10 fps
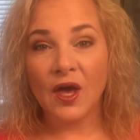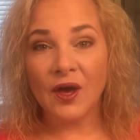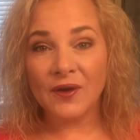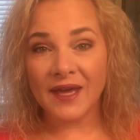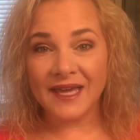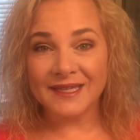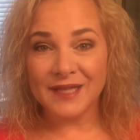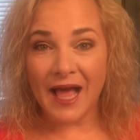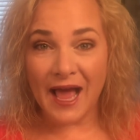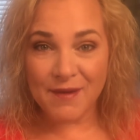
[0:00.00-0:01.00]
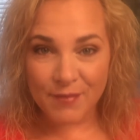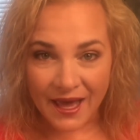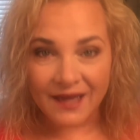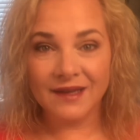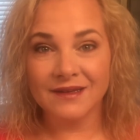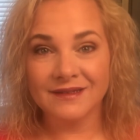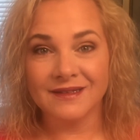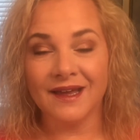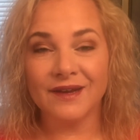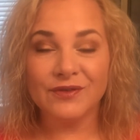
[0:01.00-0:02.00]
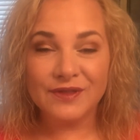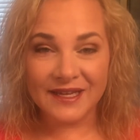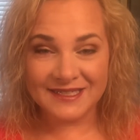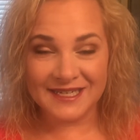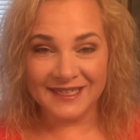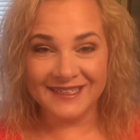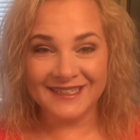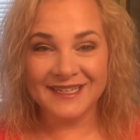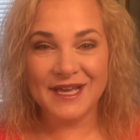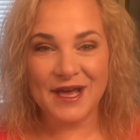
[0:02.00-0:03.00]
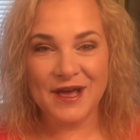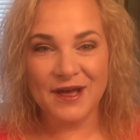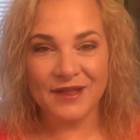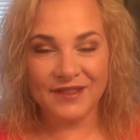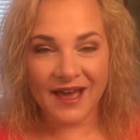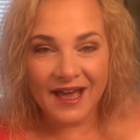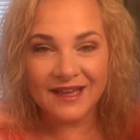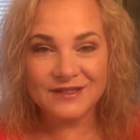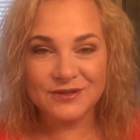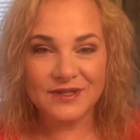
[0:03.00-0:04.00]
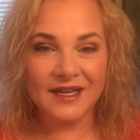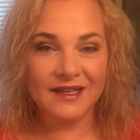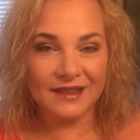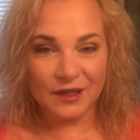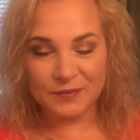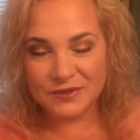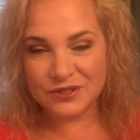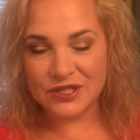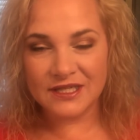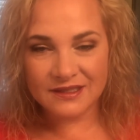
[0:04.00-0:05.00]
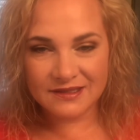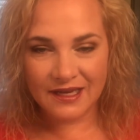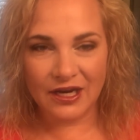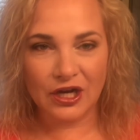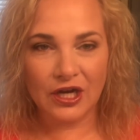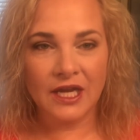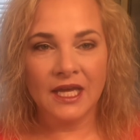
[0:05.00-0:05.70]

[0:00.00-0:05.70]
Okay, I'm back, got everything done. The eyes are done, lips, cheeks, hair.